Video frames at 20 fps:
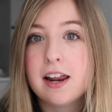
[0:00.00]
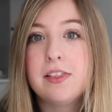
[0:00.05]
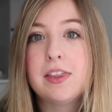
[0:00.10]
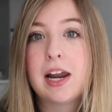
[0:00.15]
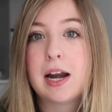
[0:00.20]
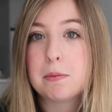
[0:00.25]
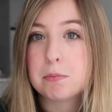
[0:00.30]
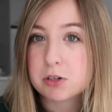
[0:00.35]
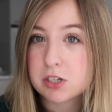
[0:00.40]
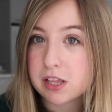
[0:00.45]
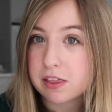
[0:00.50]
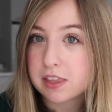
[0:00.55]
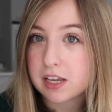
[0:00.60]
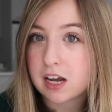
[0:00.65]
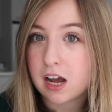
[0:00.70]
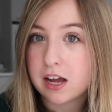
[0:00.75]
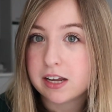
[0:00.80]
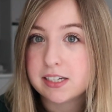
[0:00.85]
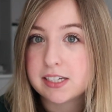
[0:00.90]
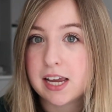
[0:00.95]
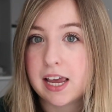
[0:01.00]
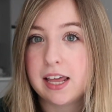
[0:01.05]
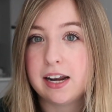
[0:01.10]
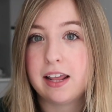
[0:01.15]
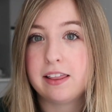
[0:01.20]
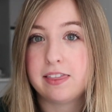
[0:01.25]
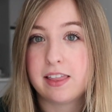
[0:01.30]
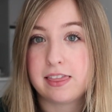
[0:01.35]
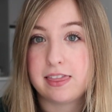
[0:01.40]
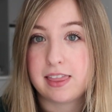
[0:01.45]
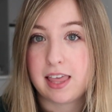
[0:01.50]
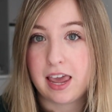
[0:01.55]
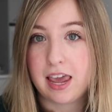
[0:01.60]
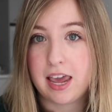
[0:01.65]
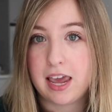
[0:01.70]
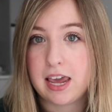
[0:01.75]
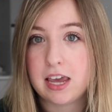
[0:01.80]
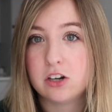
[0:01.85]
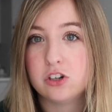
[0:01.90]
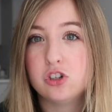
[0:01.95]
and then I present the content and then
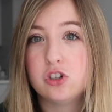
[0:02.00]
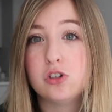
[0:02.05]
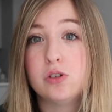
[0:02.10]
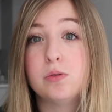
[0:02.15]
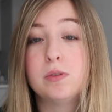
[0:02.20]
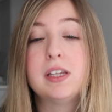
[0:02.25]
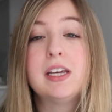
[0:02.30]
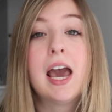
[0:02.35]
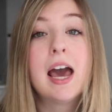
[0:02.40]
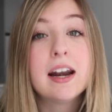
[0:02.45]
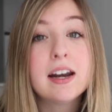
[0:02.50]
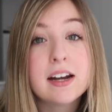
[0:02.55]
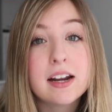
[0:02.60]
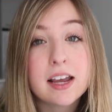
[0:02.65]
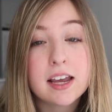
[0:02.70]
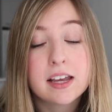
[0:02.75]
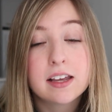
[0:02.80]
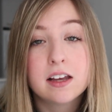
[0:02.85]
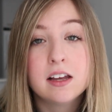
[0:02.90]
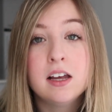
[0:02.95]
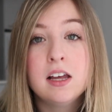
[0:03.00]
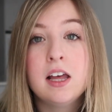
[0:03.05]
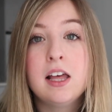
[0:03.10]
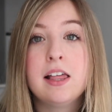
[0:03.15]
they do the editing,